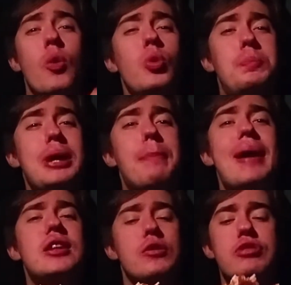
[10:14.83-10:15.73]
would be a
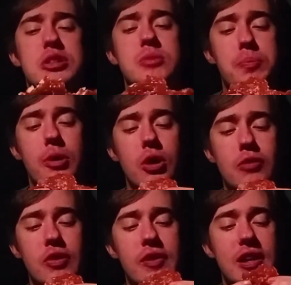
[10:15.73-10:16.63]
better Christmas burger
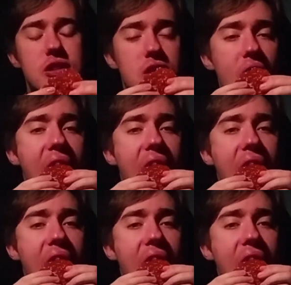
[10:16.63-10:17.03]
than this.